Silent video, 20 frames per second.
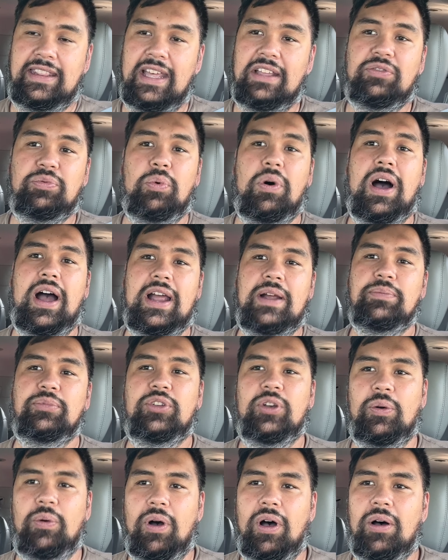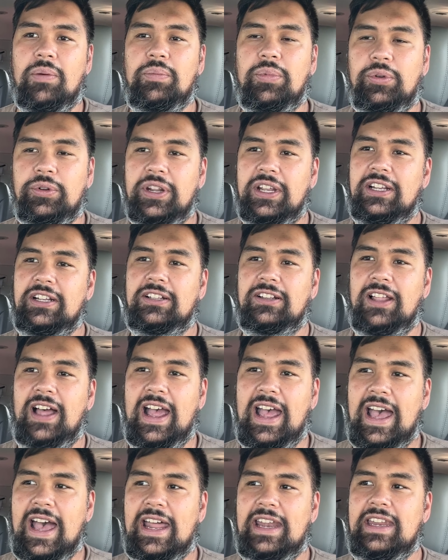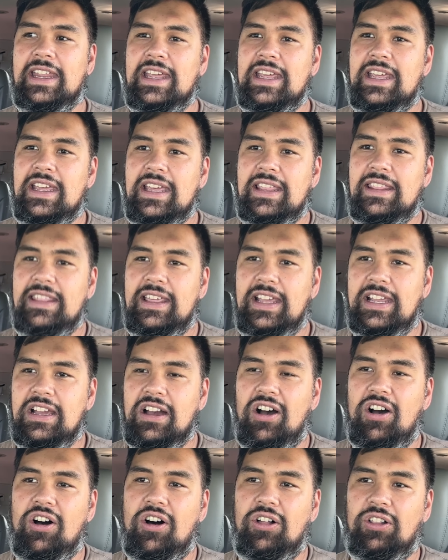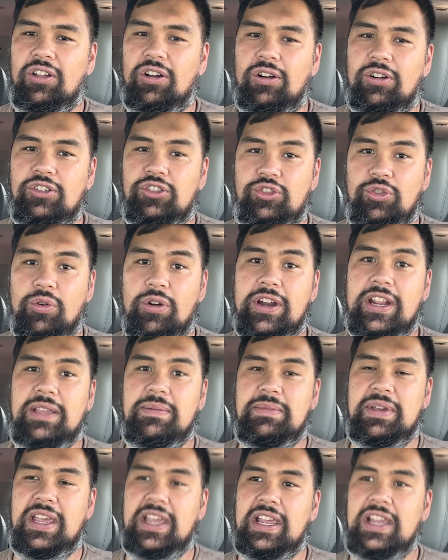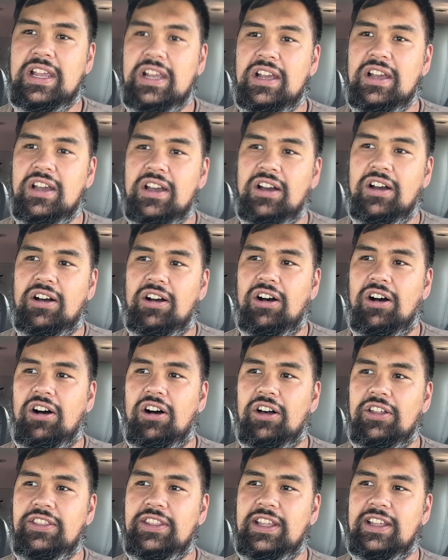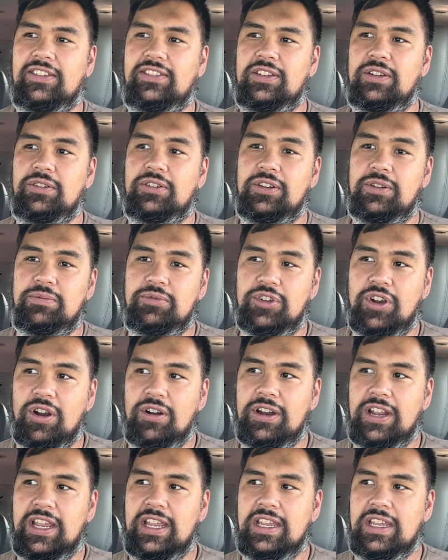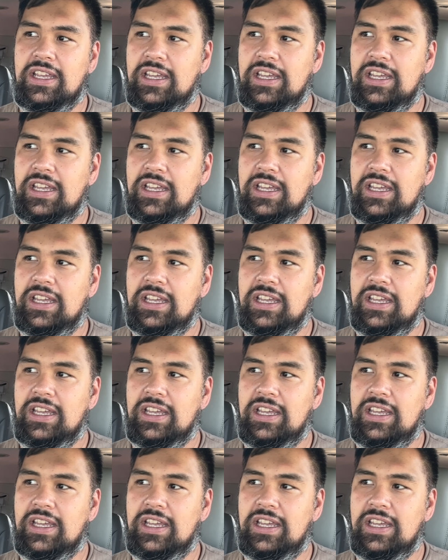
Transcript: that's why I'm so humbled and glad that y'all are joining me on this YouTube journey.